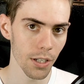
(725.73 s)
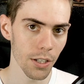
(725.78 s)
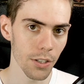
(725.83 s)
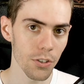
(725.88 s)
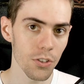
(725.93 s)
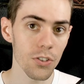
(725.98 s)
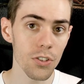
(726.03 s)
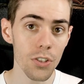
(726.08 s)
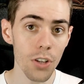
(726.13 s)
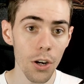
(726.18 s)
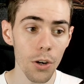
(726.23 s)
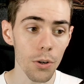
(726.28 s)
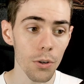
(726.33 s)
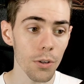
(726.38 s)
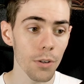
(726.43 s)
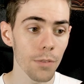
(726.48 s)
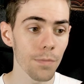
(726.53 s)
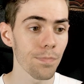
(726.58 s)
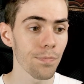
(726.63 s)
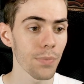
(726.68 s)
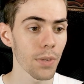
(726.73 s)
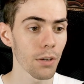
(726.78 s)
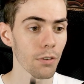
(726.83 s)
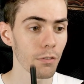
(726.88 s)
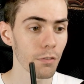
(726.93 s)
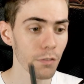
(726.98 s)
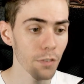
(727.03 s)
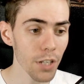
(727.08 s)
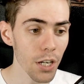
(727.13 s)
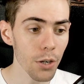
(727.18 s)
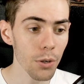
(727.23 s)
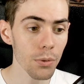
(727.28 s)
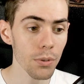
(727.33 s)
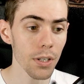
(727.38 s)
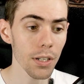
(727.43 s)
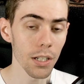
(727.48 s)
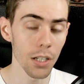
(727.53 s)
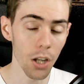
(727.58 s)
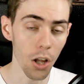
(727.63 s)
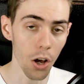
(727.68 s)
So
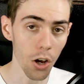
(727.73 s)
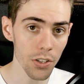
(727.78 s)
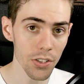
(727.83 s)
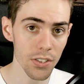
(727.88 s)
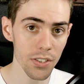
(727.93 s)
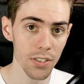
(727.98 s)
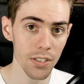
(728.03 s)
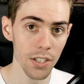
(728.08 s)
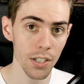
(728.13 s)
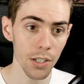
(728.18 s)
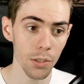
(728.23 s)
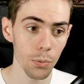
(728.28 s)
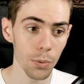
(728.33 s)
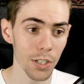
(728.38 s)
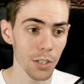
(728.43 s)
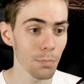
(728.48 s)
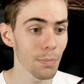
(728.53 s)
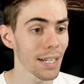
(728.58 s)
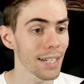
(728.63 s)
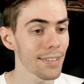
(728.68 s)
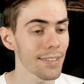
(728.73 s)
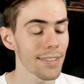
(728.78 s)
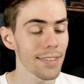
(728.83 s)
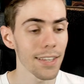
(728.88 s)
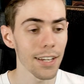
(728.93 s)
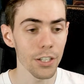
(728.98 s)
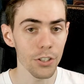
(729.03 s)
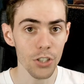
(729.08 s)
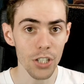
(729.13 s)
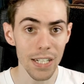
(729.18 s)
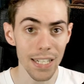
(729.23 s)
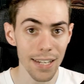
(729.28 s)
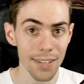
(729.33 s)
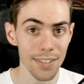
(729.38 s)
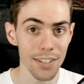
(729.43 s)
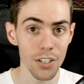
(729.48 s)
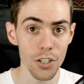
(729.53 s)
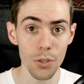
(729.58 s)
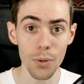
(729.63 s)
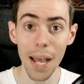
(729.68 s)
Fiona lost, which means that she
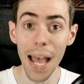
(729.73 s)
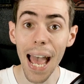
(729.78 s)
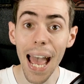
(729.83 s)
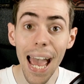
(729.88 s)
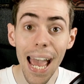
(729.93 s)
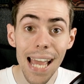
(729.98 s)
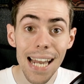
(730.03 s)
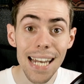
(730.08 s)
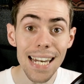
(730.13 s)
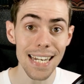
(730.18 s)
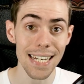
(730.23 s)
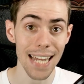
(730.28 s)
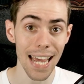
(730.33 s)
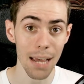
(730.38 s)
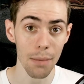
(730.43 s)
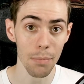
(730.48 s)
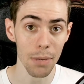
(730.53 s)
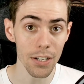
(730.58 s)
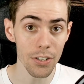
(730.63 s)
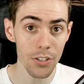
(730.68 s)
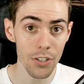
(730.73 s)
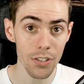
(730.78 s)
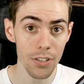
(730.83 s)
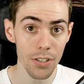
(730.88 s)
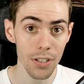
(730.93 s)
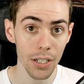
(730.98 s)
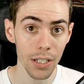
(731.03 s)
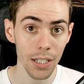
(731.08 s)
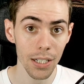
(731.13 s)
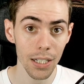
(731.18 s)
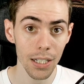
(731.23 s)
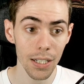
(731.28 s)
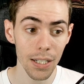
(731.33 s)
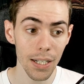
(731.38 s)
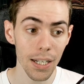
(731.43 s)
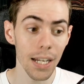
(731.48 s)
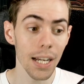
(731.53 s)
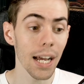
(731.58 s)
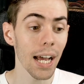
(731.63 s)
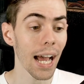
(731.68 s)
doesn't do any damage,
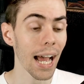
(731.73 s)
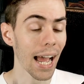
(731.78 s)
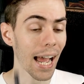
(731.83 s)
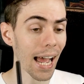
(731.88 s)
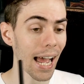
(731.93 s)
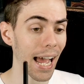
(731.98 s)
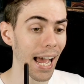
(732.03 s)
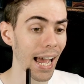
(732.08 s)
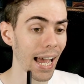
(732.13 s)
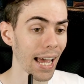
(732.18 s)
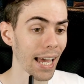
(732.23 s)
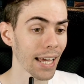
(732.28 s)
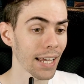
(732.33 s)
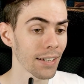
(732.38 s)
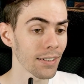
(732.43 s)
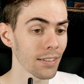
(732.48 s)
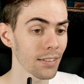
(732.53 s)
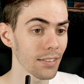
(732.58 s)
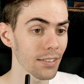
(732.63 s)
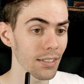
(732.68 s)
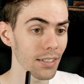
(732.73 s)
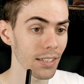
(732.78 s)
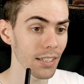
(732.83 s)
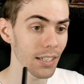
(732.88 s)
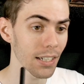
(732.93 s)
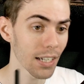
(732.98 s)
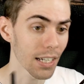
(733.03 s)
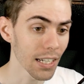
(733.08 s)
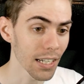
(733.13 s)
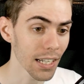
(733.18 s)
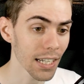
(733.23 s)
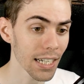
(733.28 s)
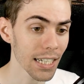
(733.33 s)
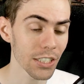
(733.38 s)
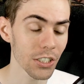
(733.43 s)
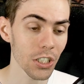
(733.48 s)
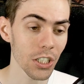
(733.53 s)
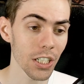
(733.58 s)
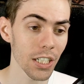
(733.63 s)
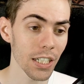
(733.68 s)
and
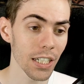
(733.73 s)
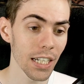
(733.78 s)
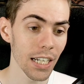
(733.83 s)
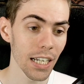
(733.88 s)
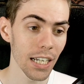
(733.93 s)
Elijah